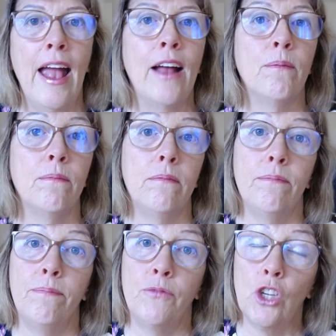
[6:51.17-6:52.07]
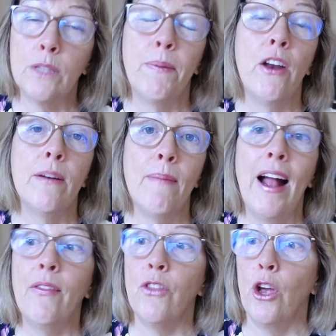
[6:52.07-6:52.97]
And just bear in
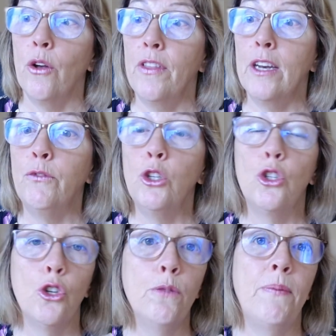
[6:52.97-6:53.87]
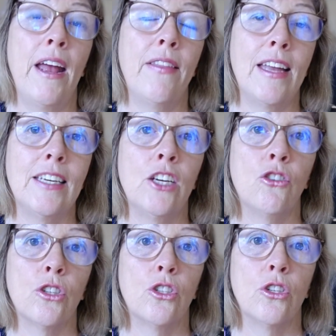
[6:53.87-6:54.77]
mind, though, that if you do pay that
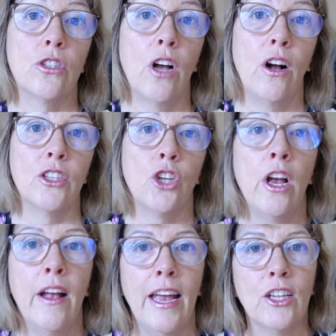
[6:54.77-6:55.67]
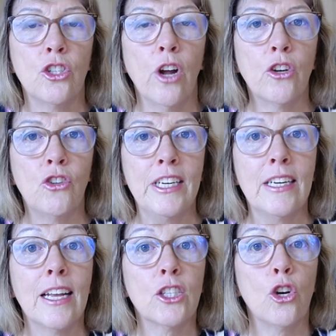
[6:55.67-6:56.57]
interest to SARS, it's not
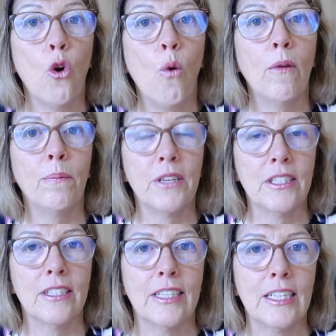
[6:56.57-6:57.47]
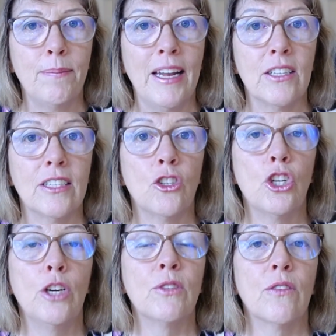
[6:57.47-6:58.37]
treated as a normal business expense in
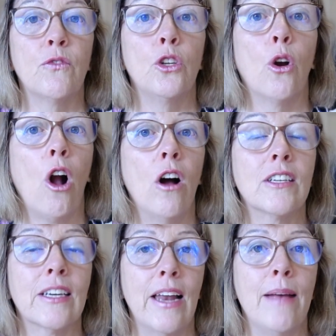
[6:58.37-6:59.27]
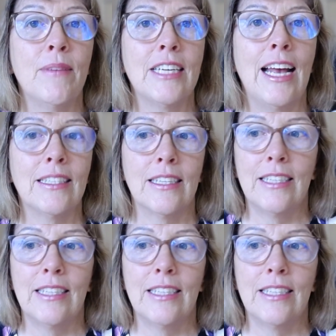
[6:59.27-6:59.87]
terms of you can't claim it as a